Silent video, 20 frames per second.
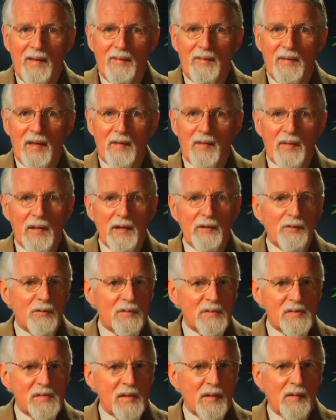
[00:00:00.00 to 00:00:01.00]
Now, the
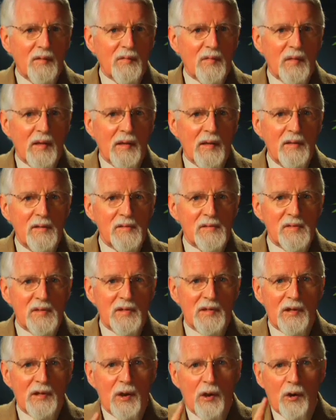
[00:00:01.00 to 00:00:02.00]
interesting thing is
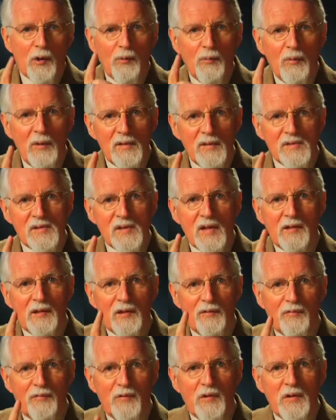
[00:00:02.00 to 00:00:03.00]
that he only said
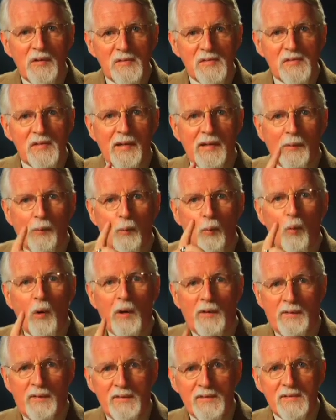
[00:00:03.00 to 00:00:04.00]
the first thing
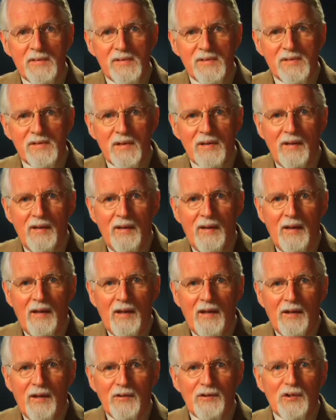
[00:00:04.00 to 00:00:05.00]
once
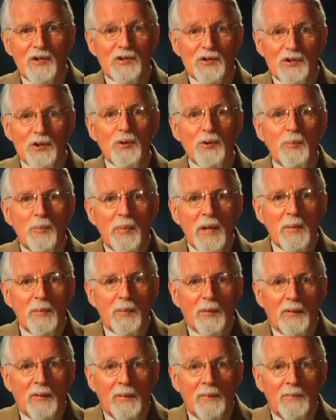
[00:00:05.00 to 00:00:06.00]
to two
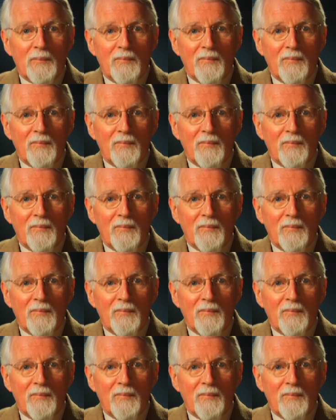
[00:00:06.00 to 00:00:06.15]
people.